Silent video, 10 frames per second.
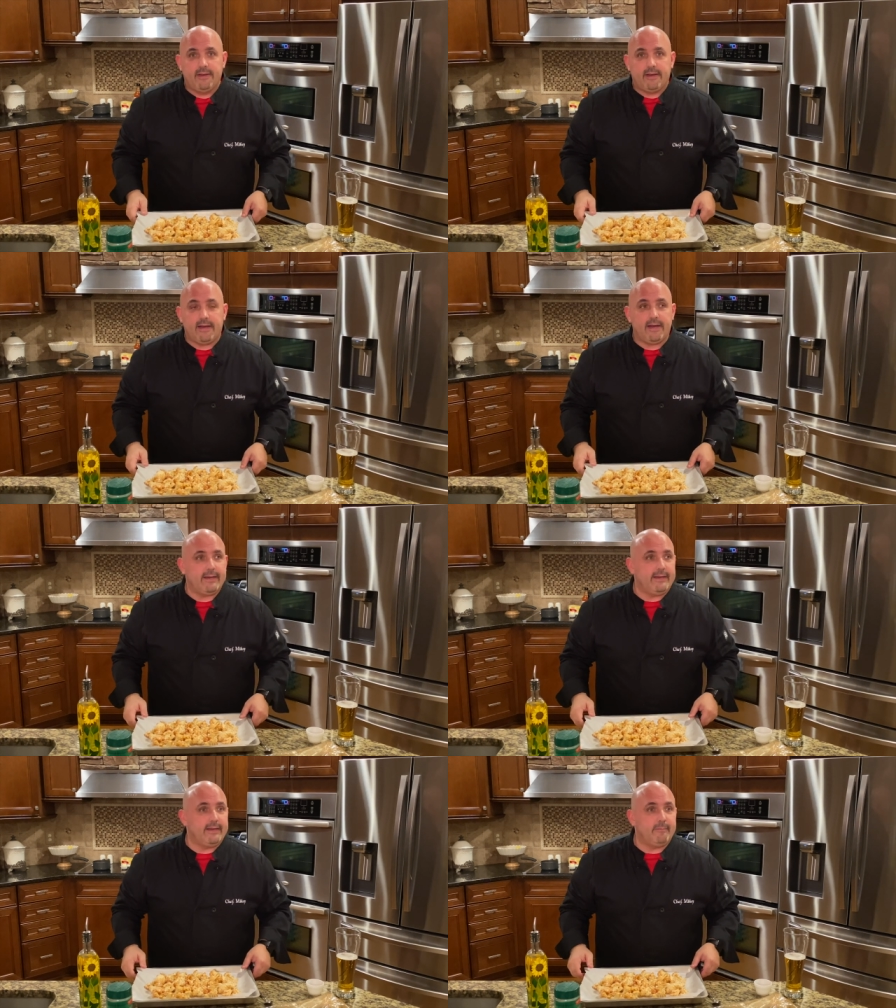uh,
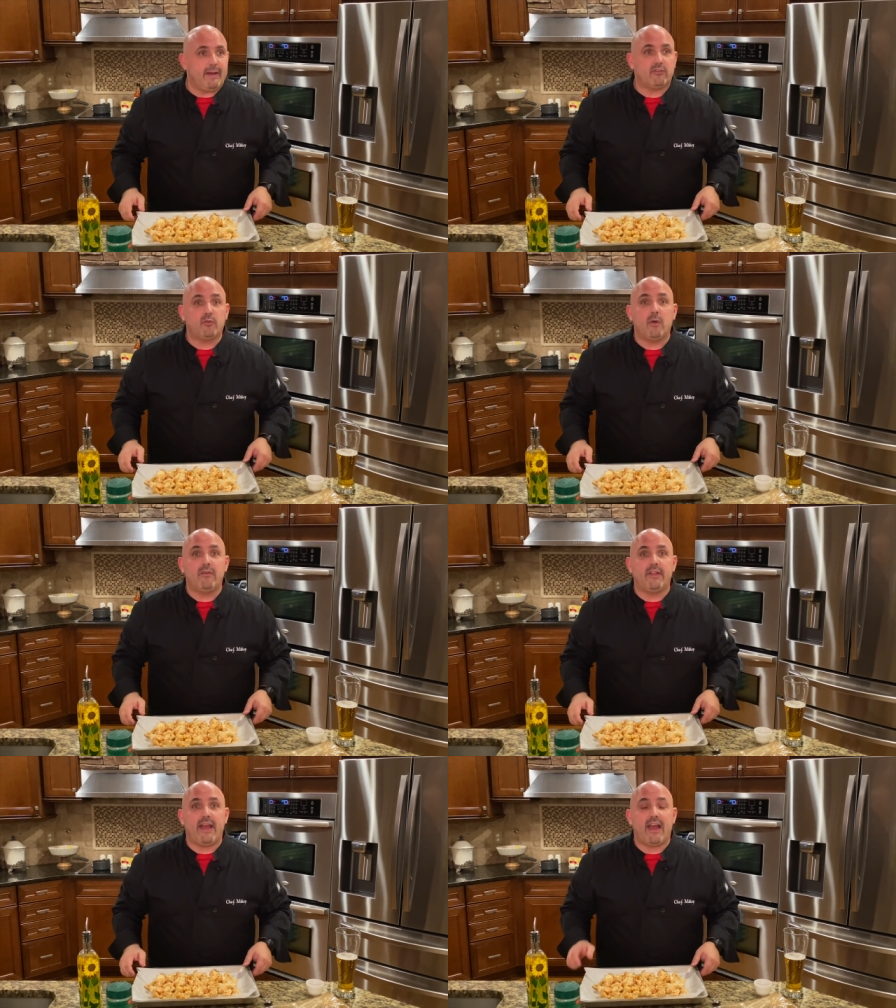in about 12
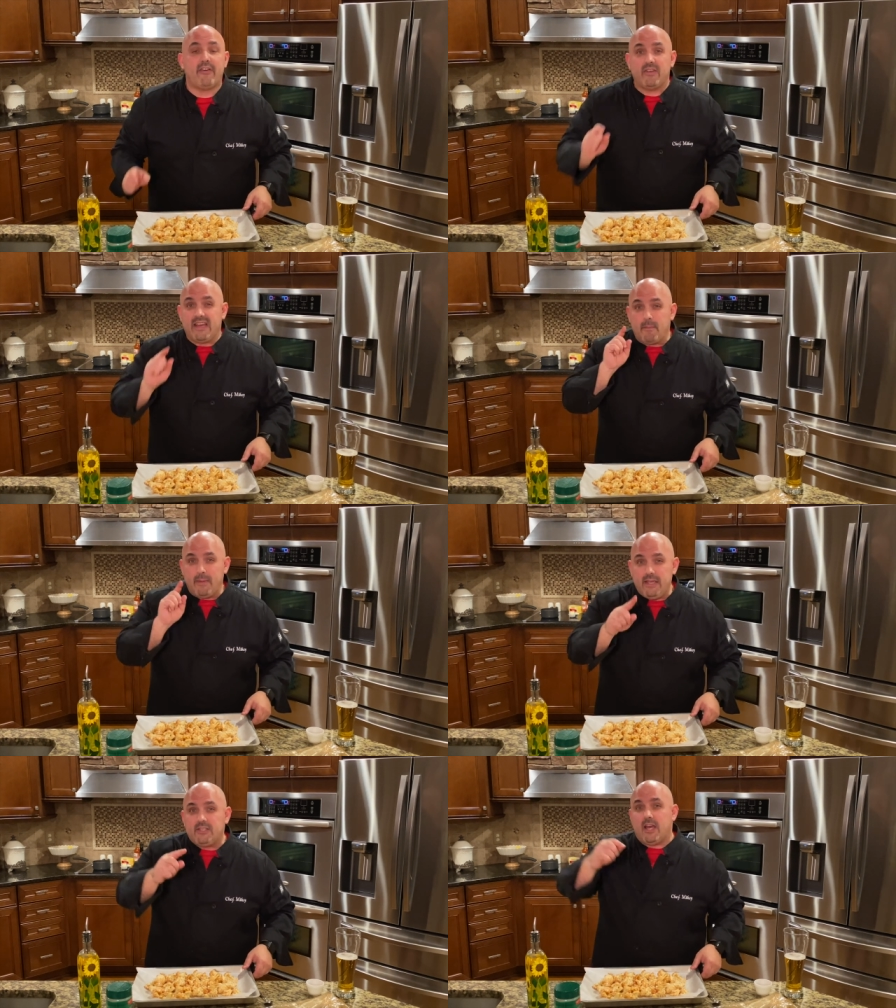and a half. In the
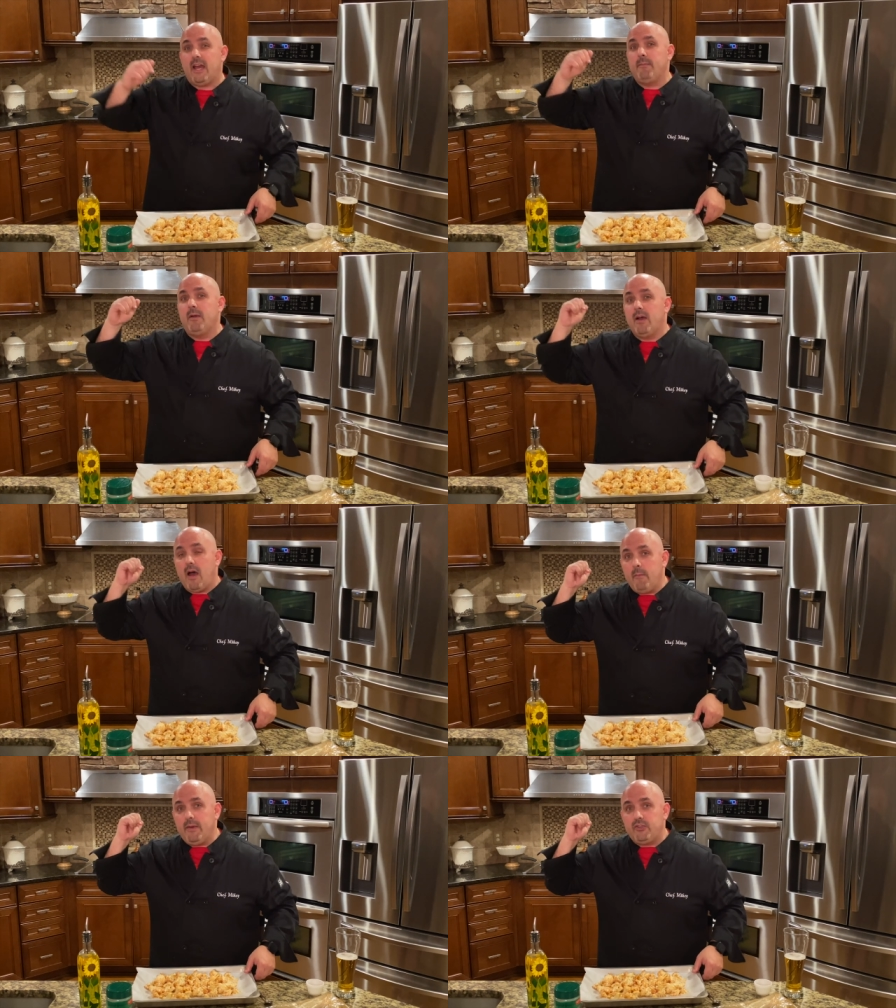meantime,
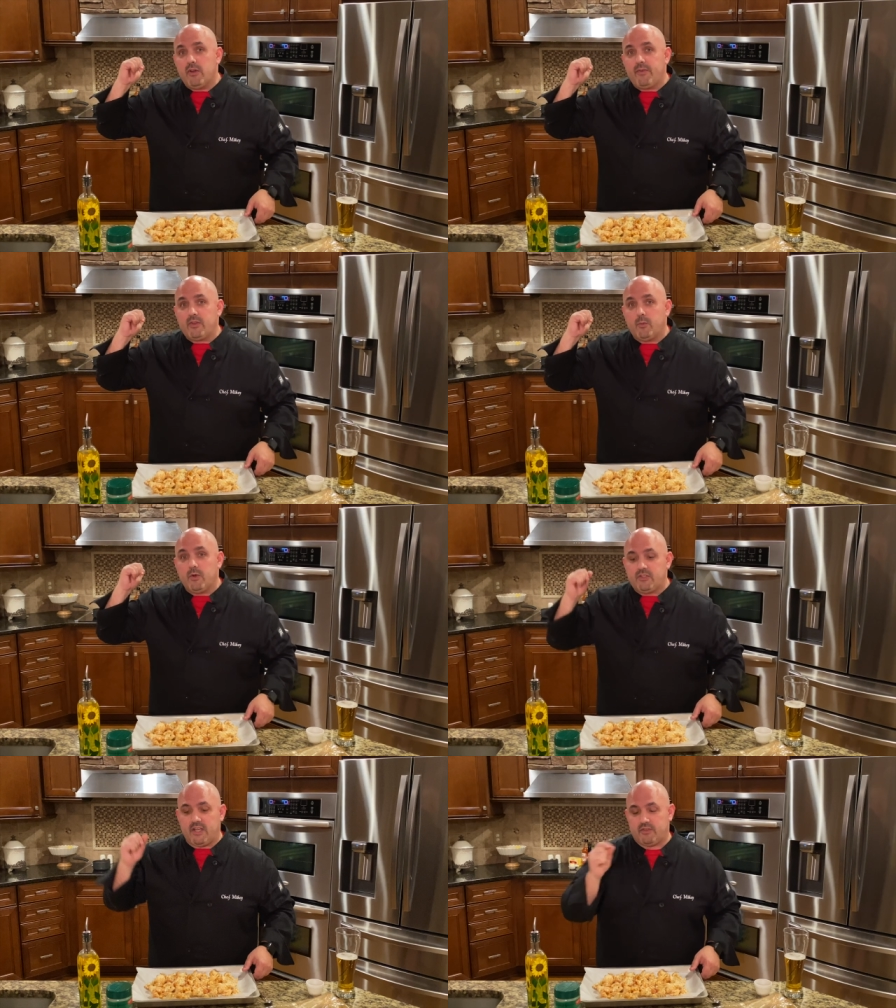I'll meet you over at the
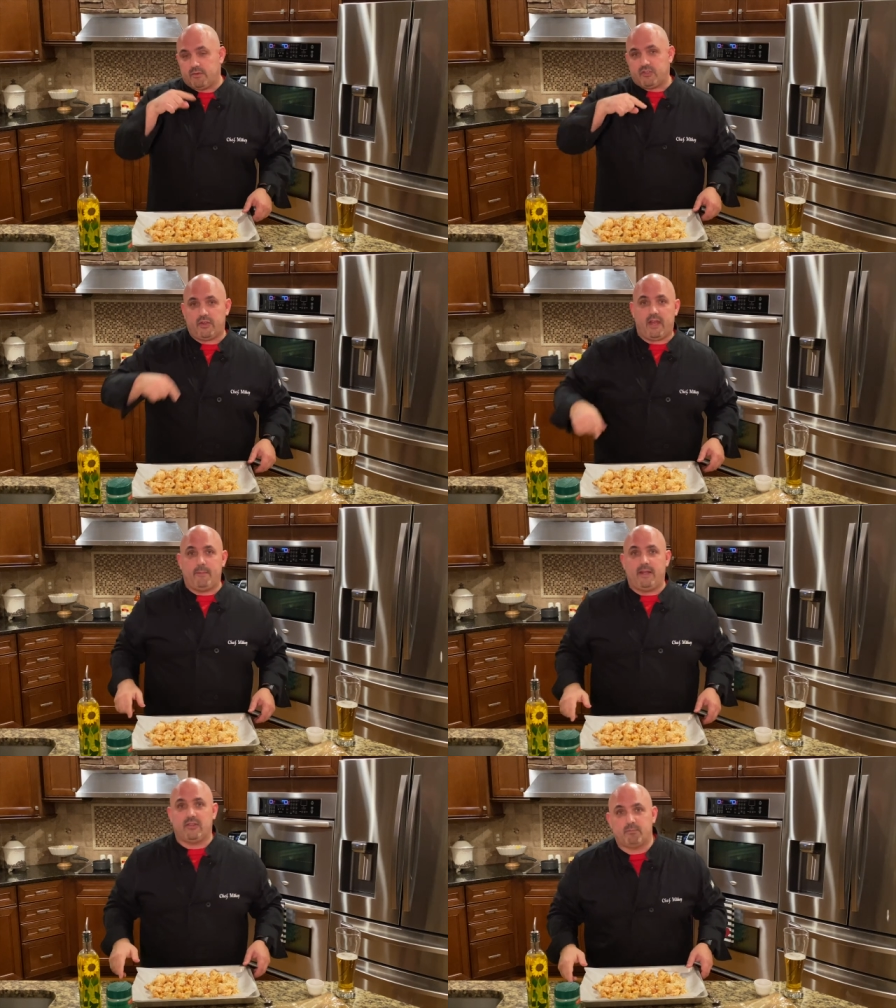workstation. I'm gonna show you how to
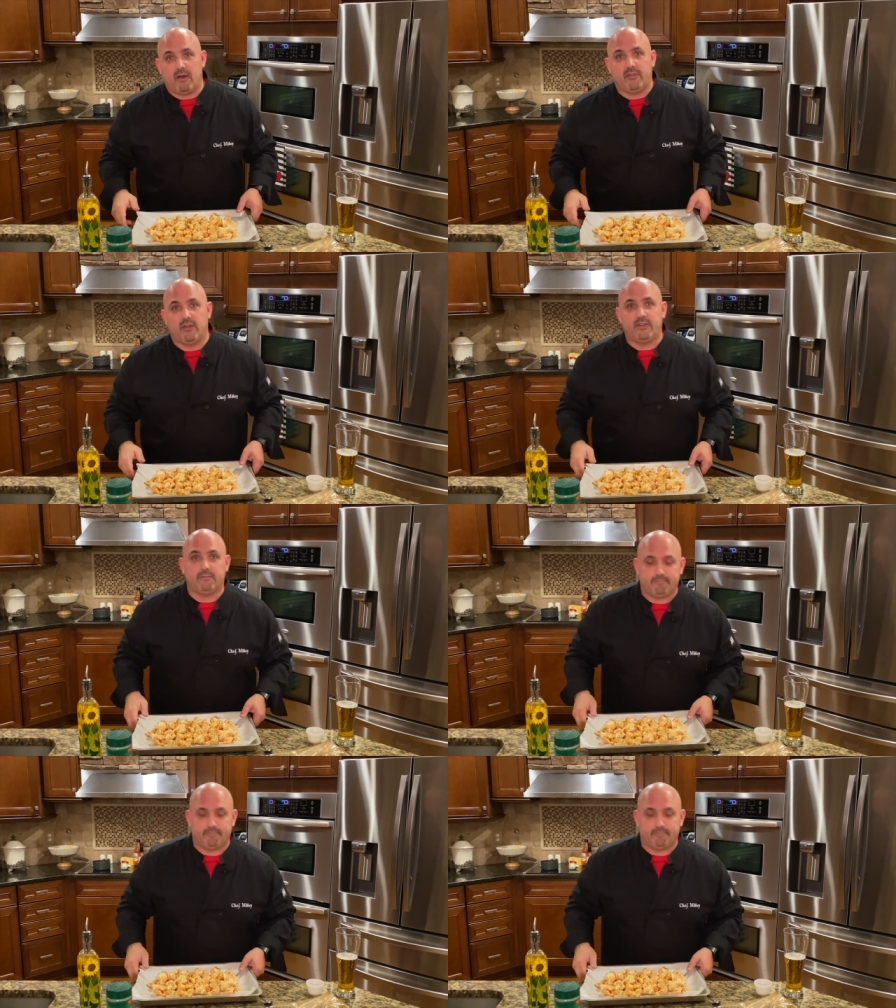make this buffalo dip.